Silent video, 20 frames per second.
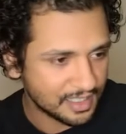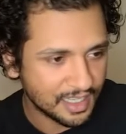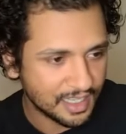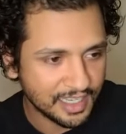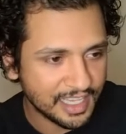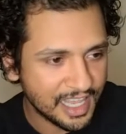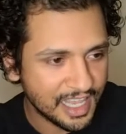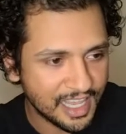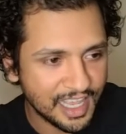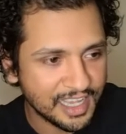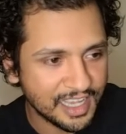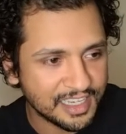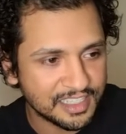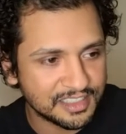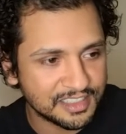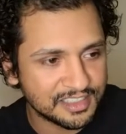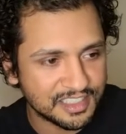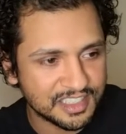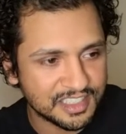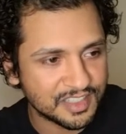I
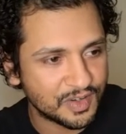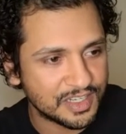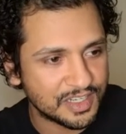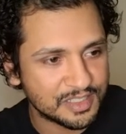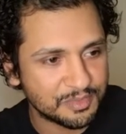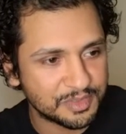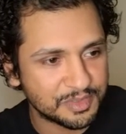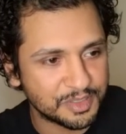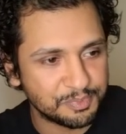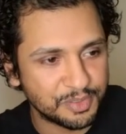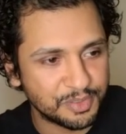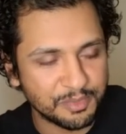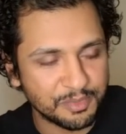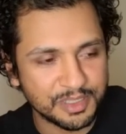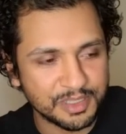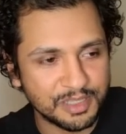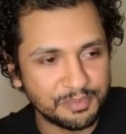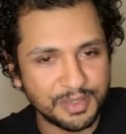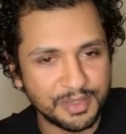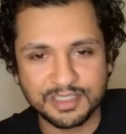couldn't disgrace him, put him on
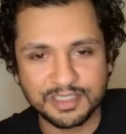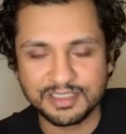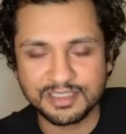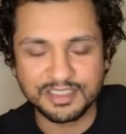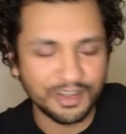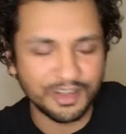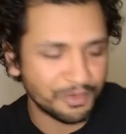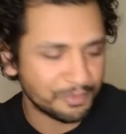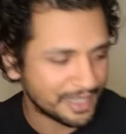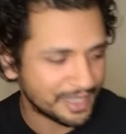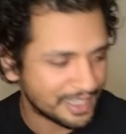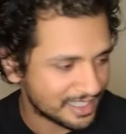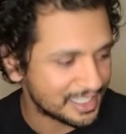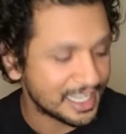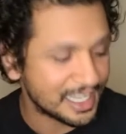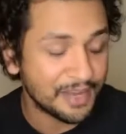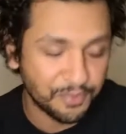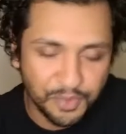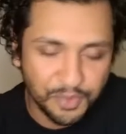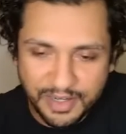the bench. No, man.
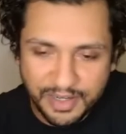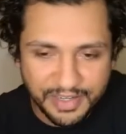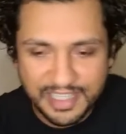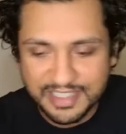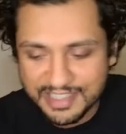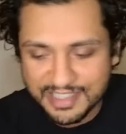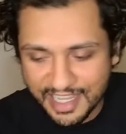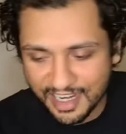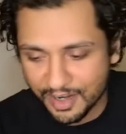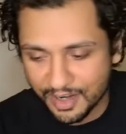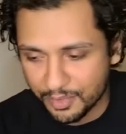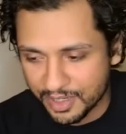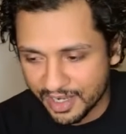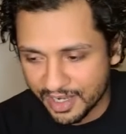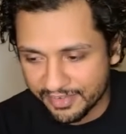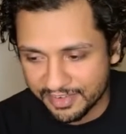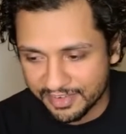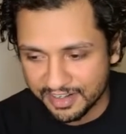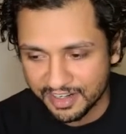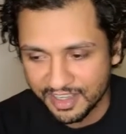Yeah, whatever, he's there,
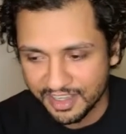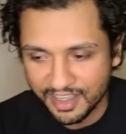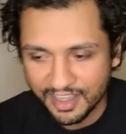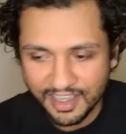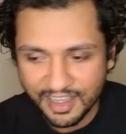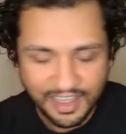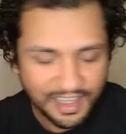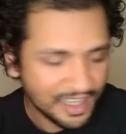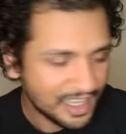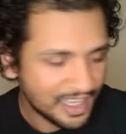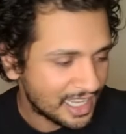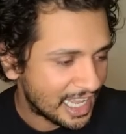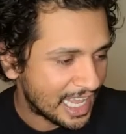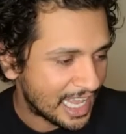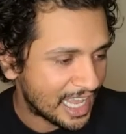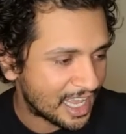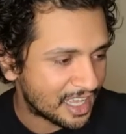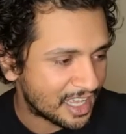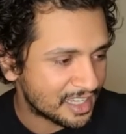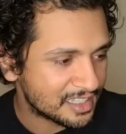whatever.
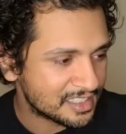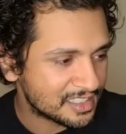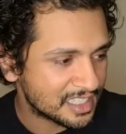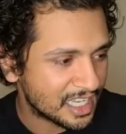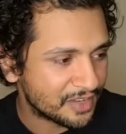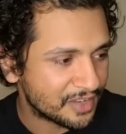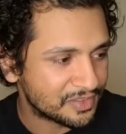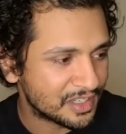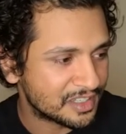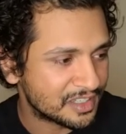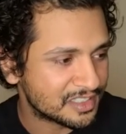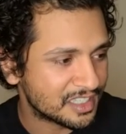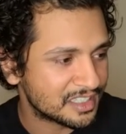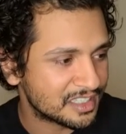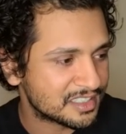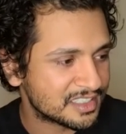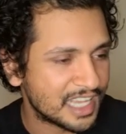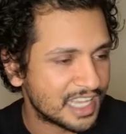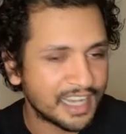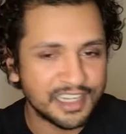And if there's a
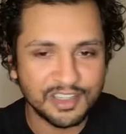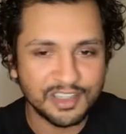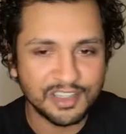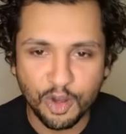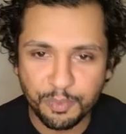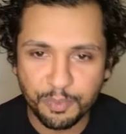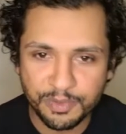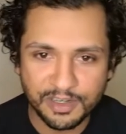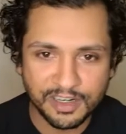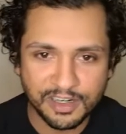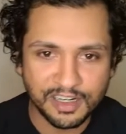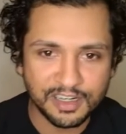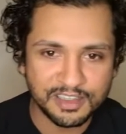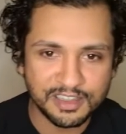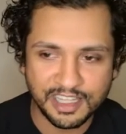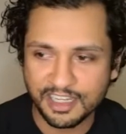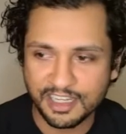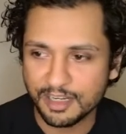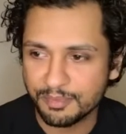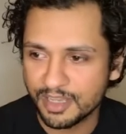second opener,
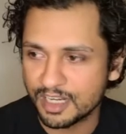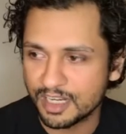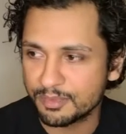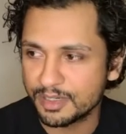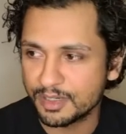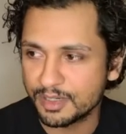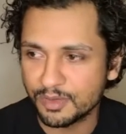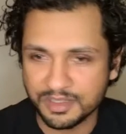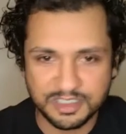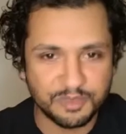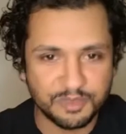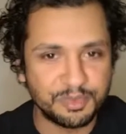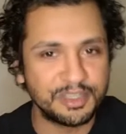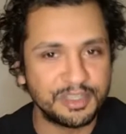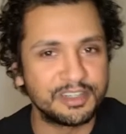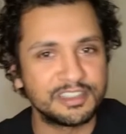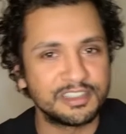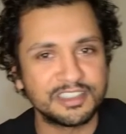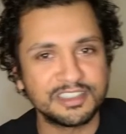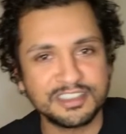then it better be Russell
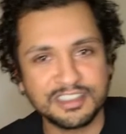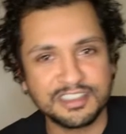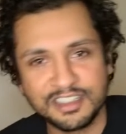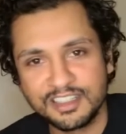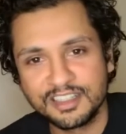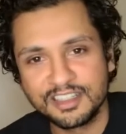Peters.